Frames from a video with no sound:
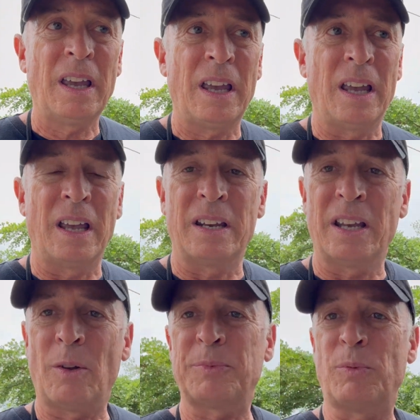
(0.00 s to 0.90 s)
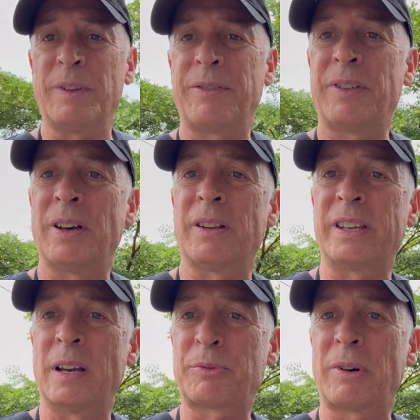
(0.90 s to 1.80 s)
and helped with
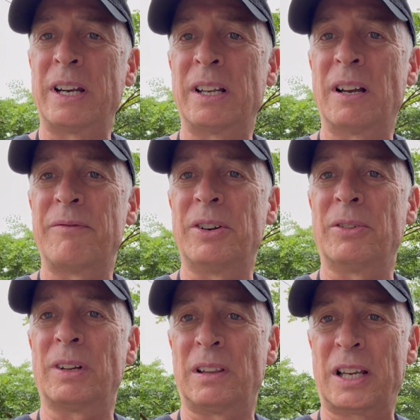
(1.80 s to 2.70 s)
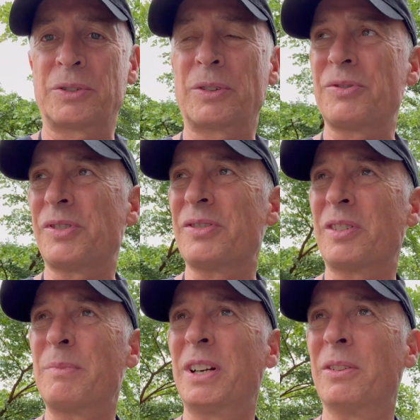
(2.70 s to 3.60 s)
the upgrading of their electrical
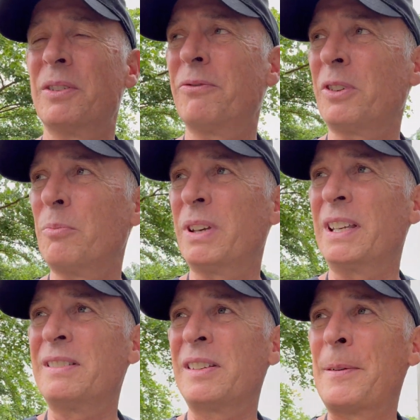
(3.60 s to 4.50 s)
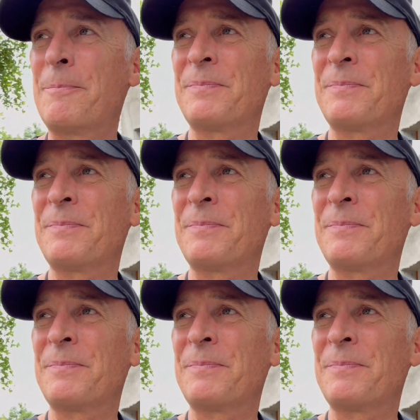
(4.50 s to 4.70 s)
system here in the Philippines.